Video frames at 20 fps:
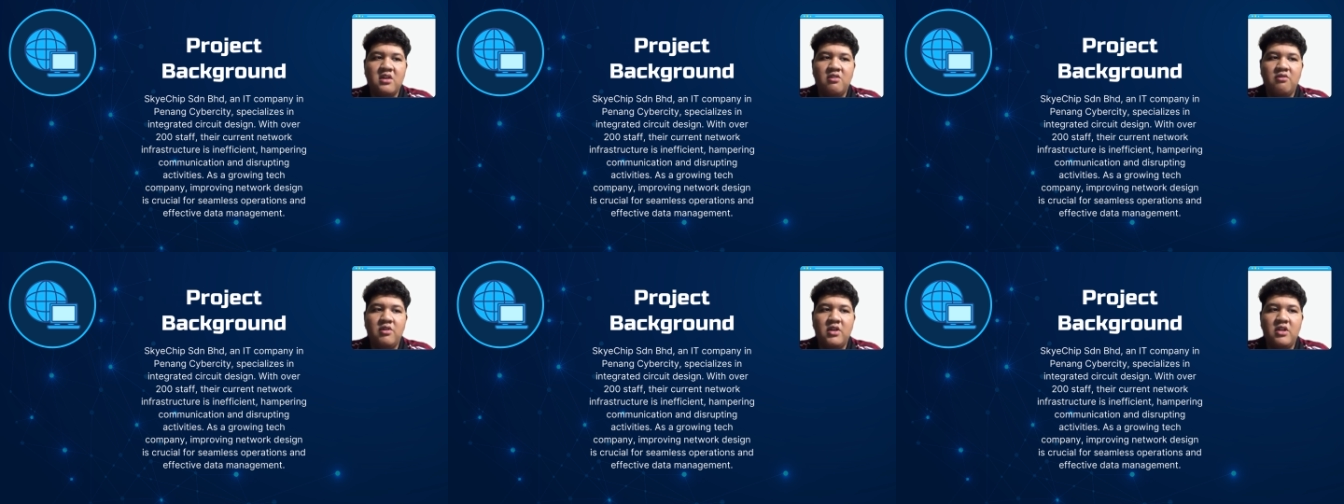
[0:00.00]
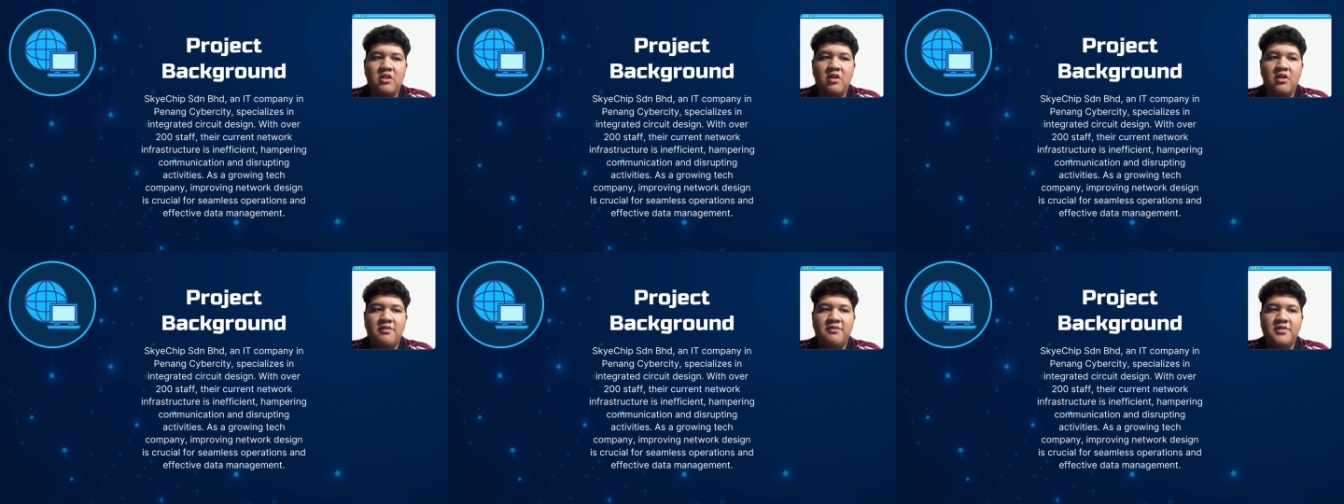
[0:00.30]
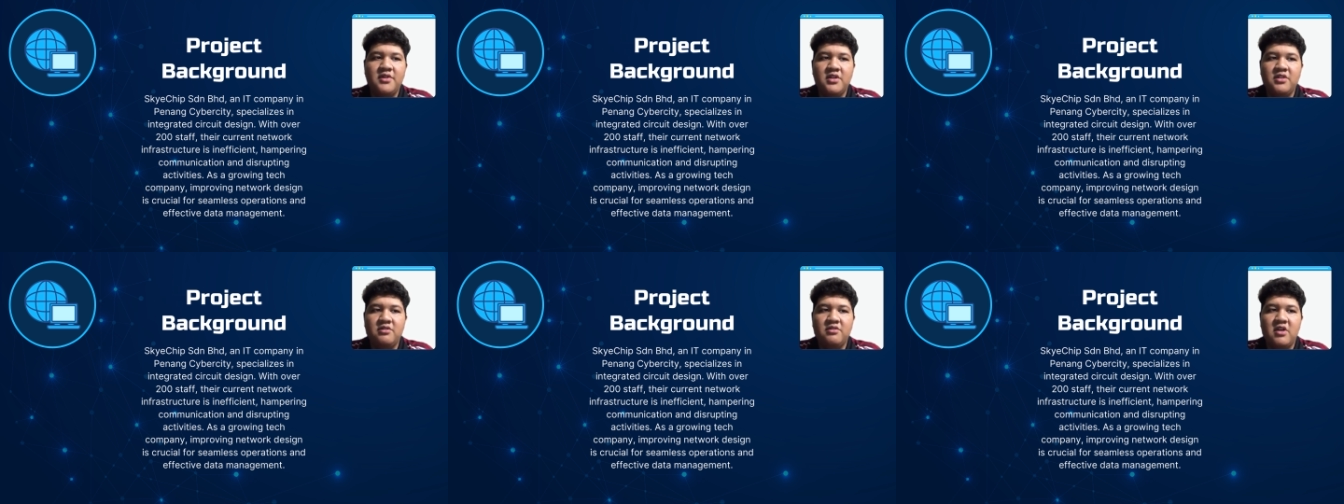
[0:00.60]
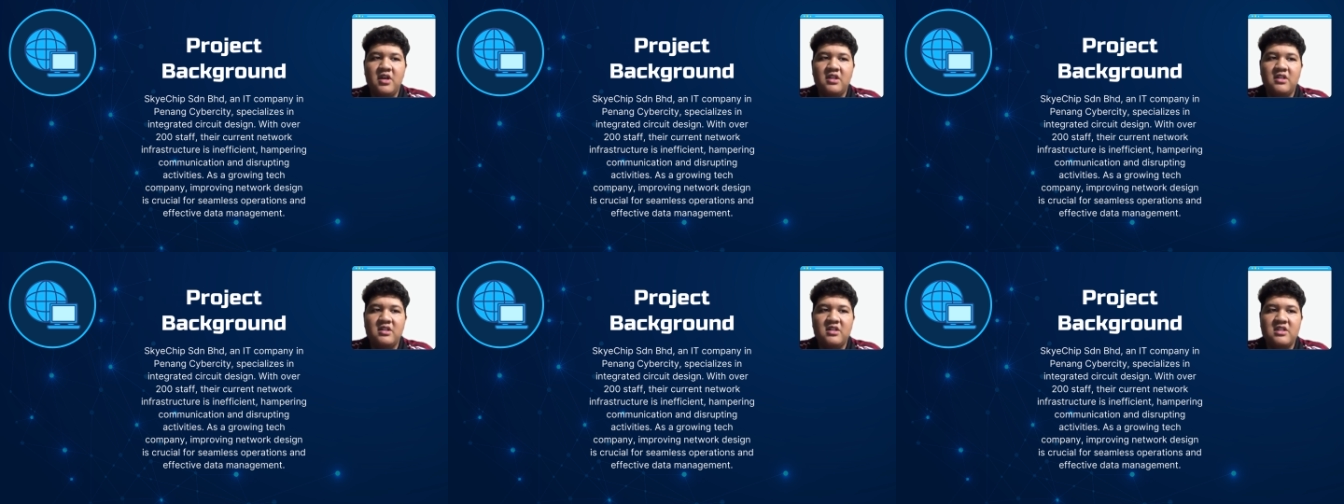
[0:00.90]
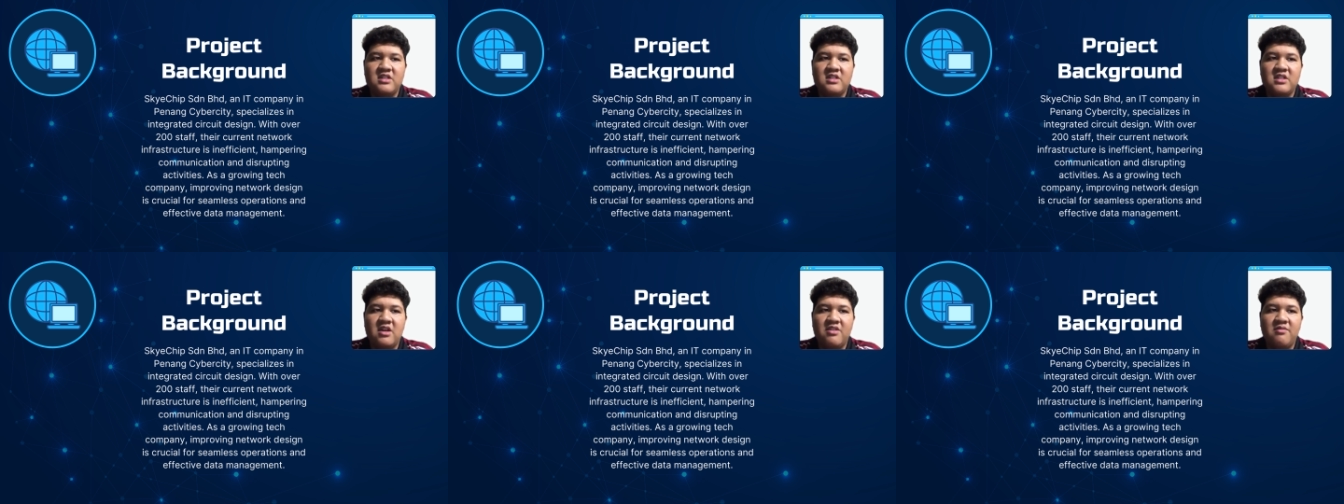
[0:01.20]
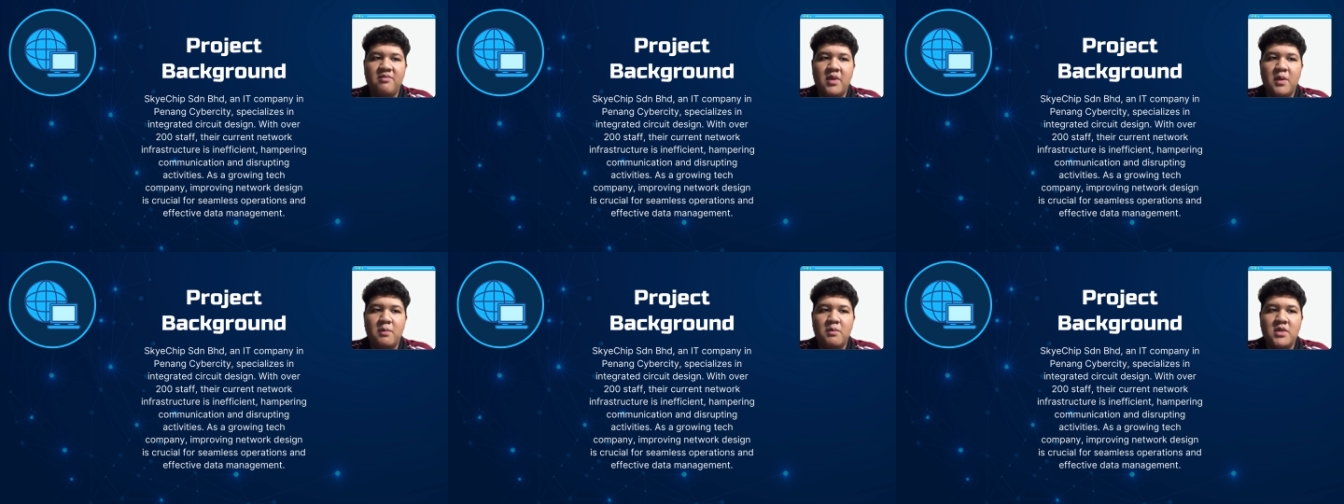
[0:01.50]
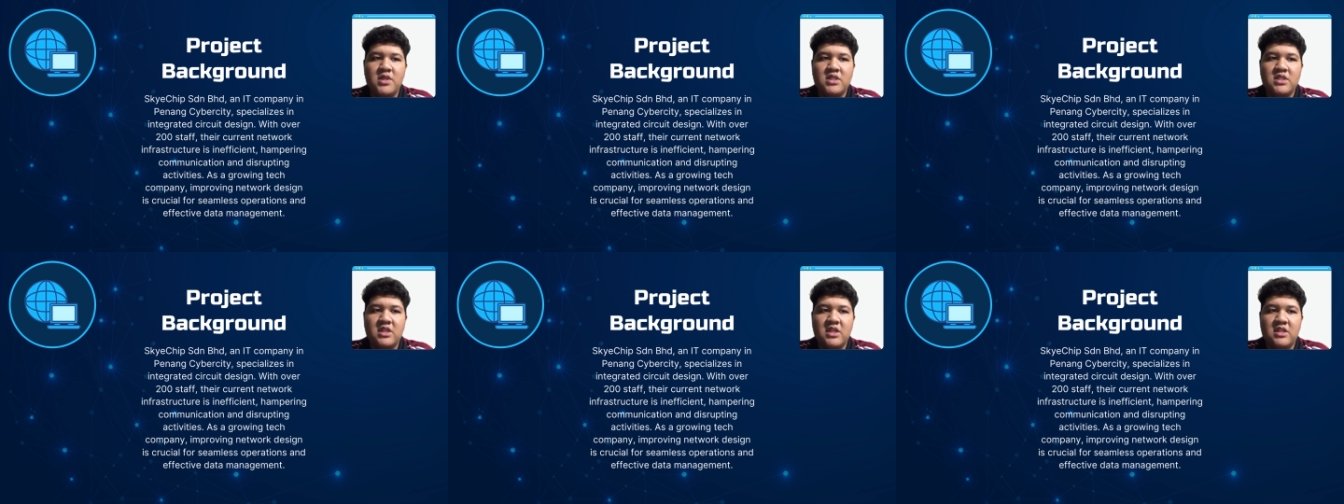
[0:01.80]
With over 200 staff
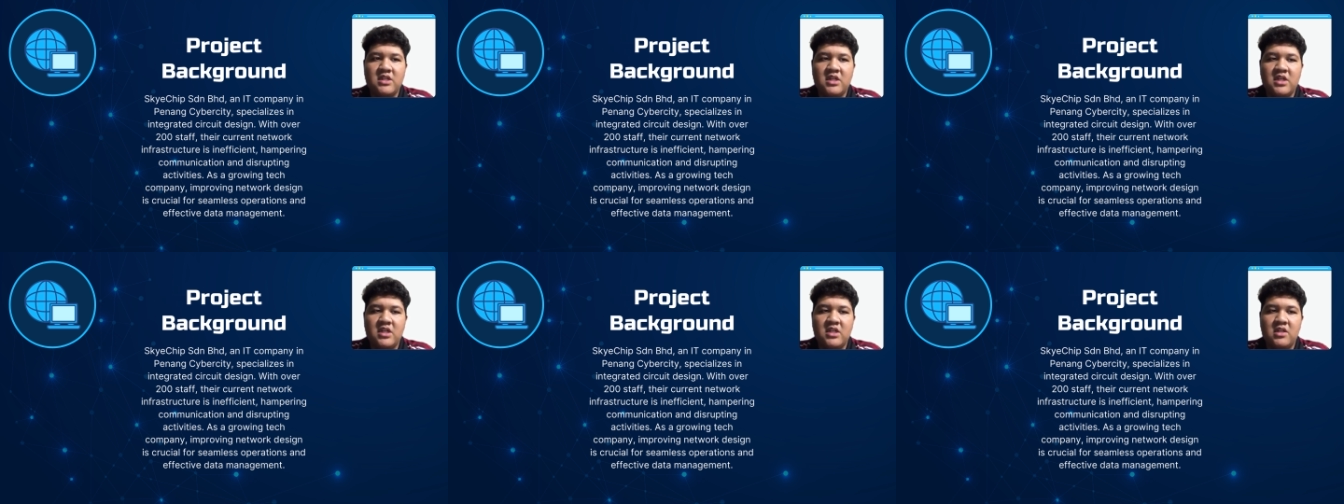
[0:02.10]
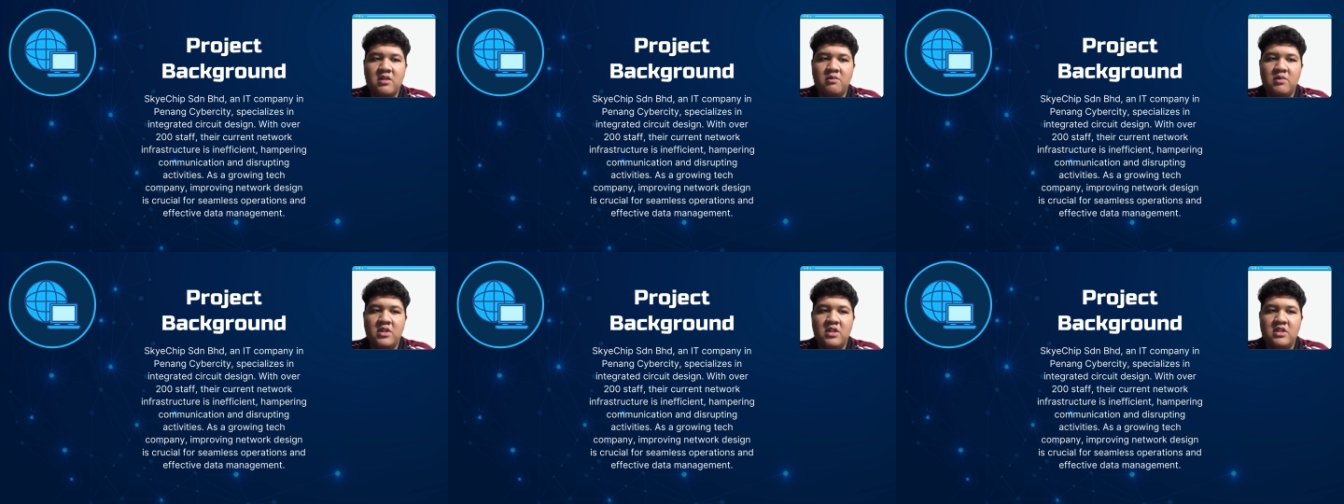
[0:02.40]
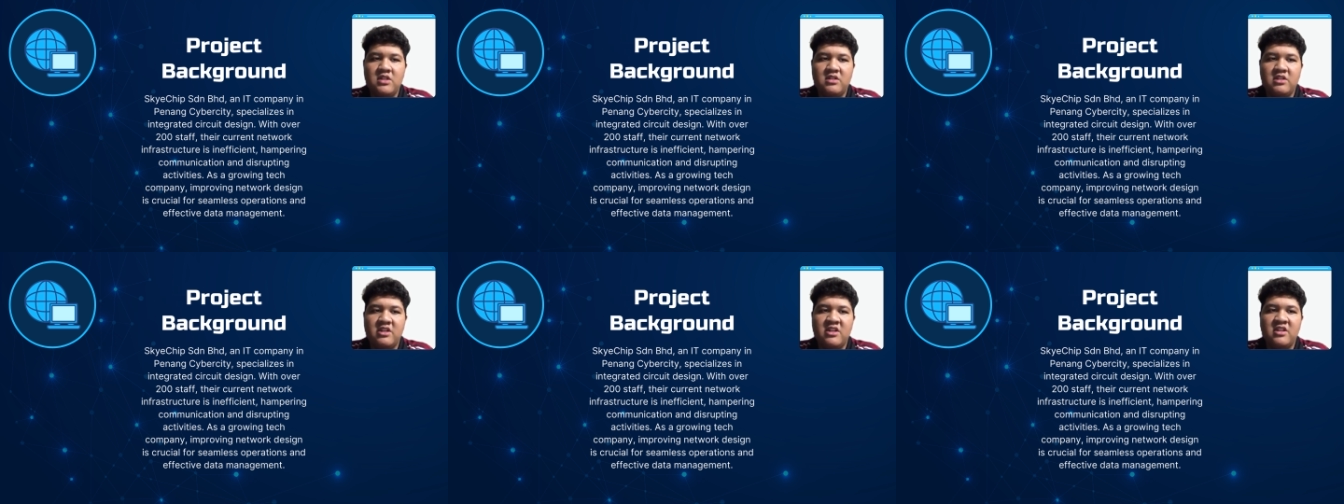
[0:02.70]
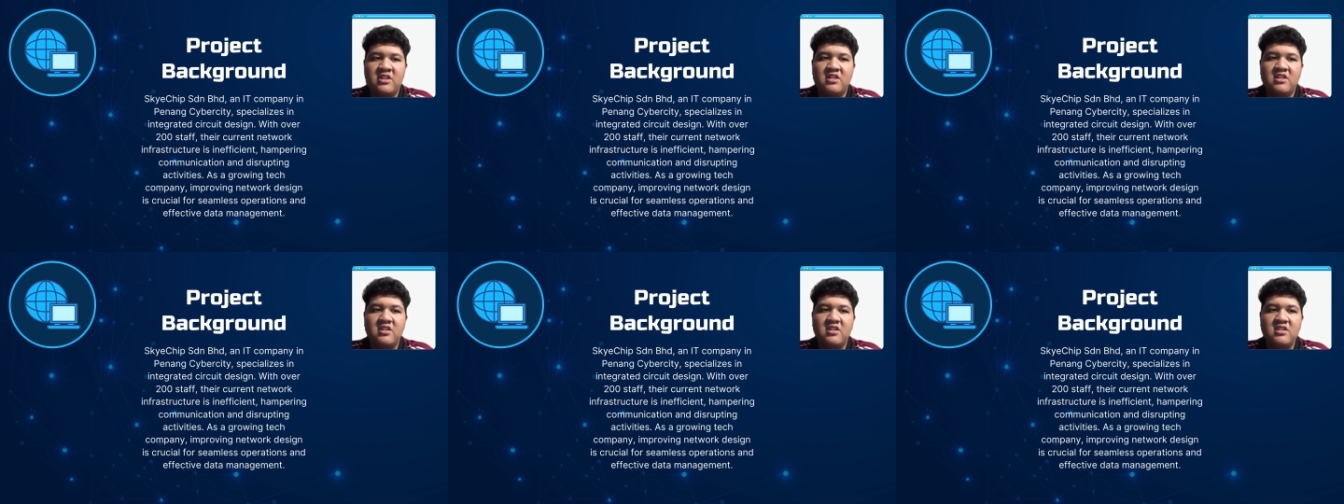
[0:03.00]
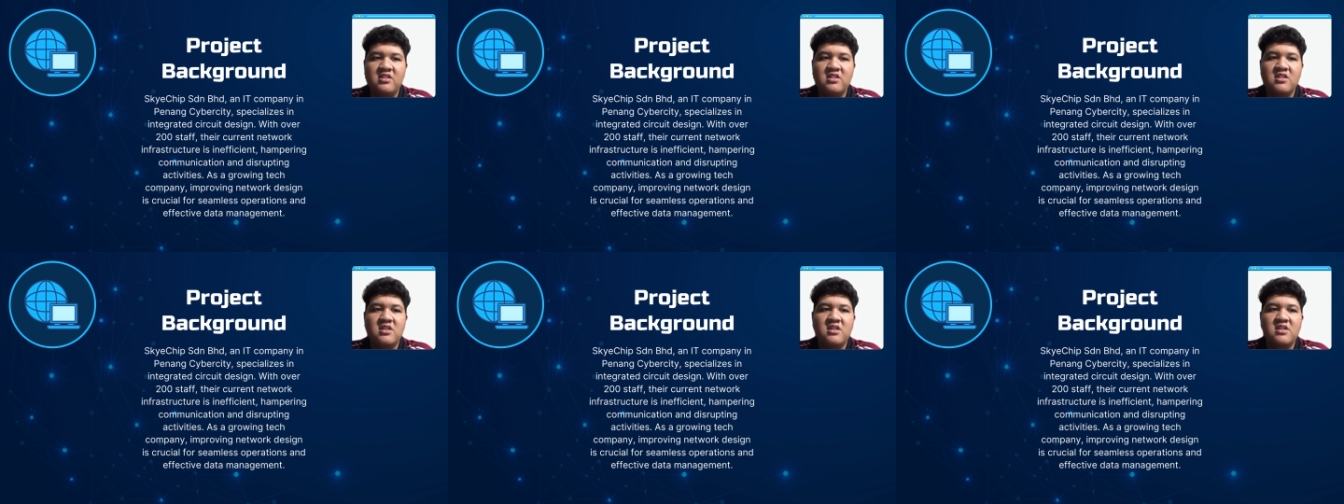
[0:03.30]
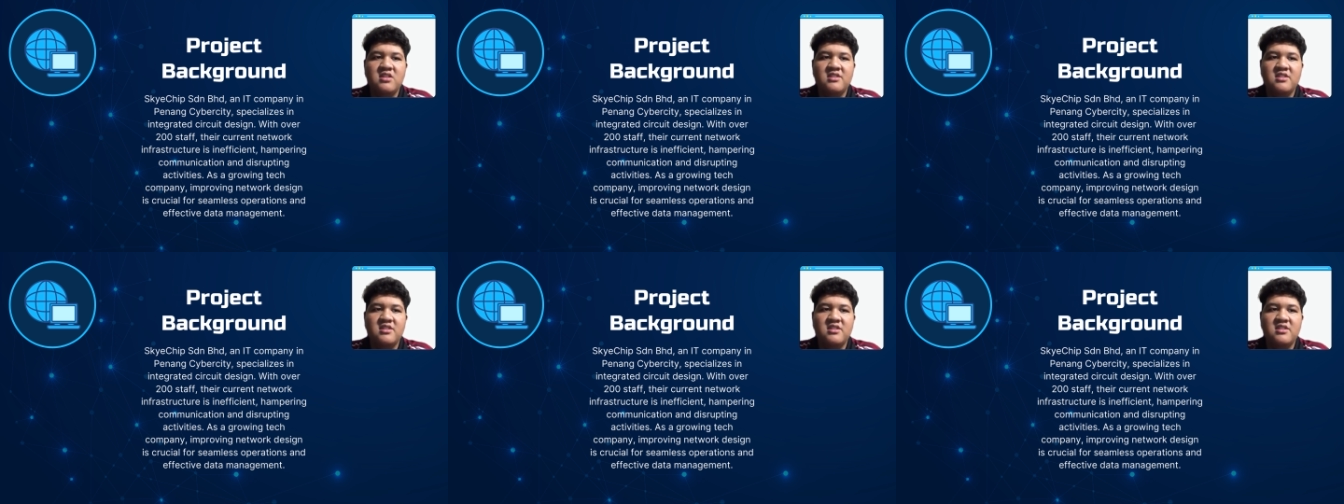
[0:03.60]
members and administrators,